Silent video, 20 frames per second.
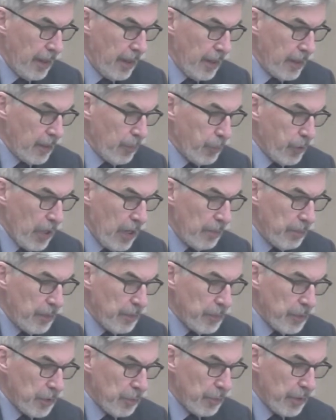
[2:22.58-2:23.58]
The
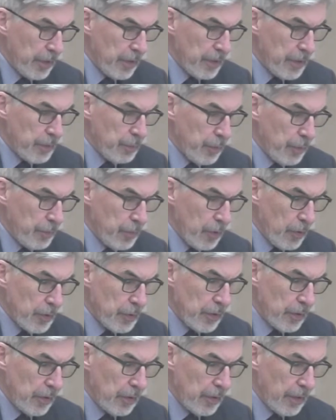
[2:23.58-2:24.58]
problems with this
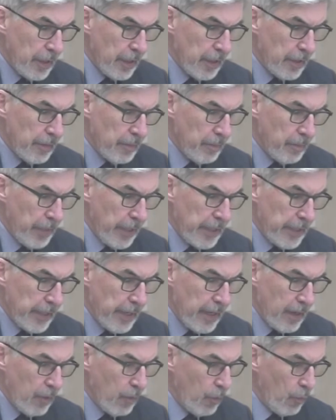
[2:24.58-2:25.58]
proposal are by
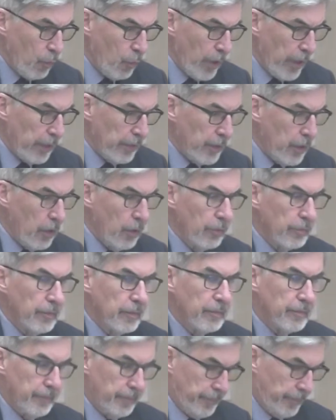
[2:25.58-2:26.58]
now well known.
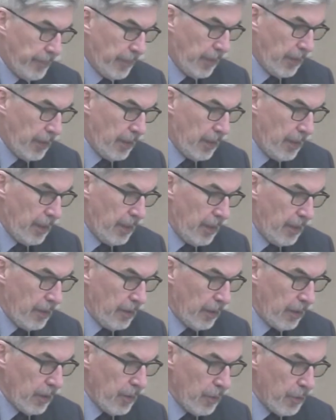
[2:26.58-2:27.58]

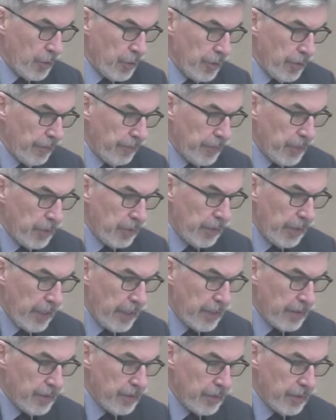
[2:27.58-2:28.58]
The closure of 2
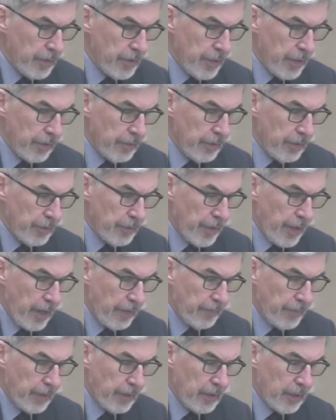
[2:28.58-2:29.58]
lanes to general
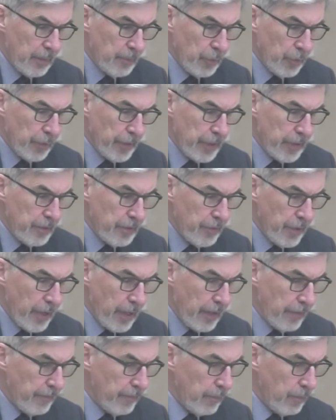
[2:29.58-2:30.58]
traffic on Marine
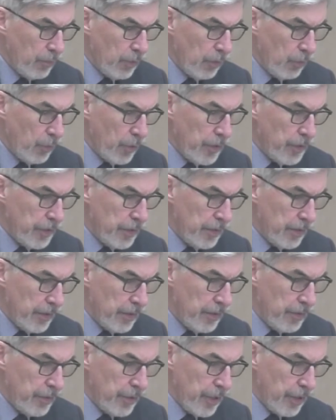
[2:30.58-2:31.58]
Drive will worsen
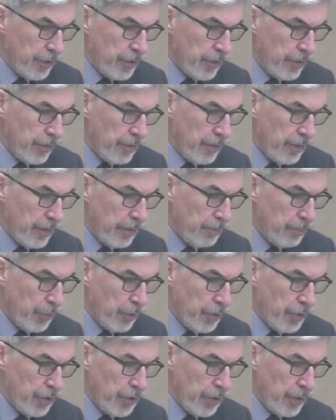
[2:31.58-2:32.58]
congestion and
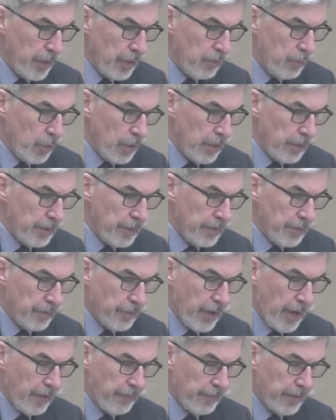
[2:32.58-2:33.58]
push unwanted
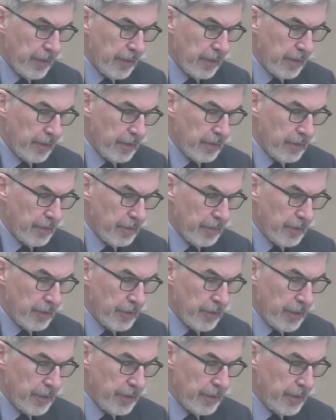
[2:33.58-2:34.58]
traffic into
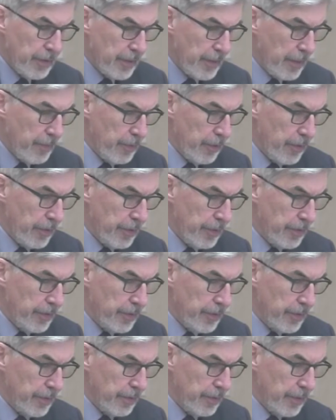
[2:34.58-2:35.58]
adjacent neighborhoods.